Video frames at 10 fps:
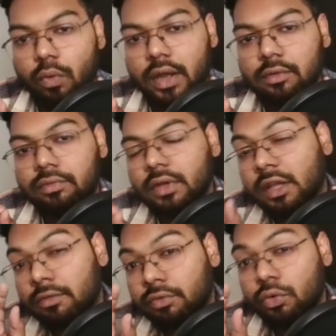provide
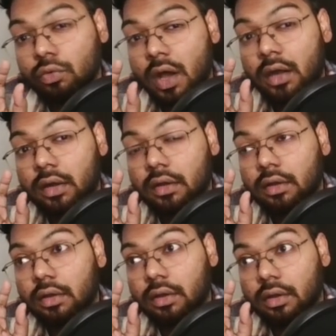if you are
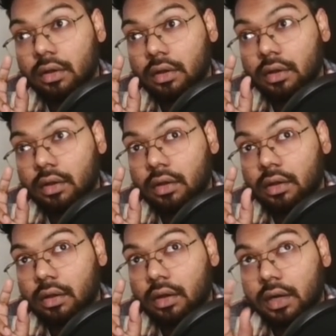
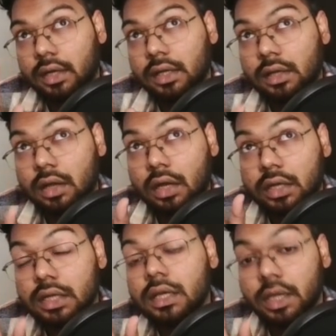running a
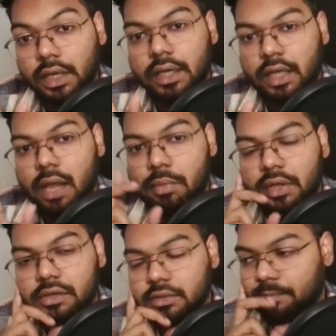really critical
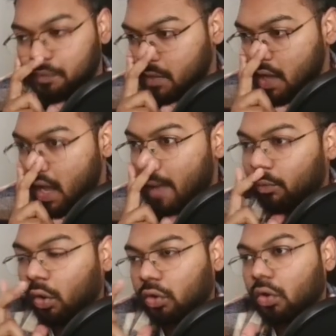application.
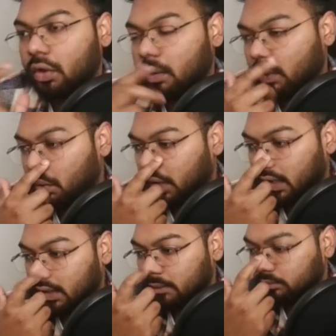I'm not talking about
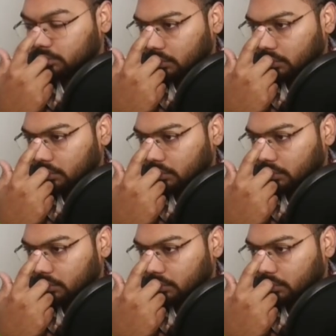any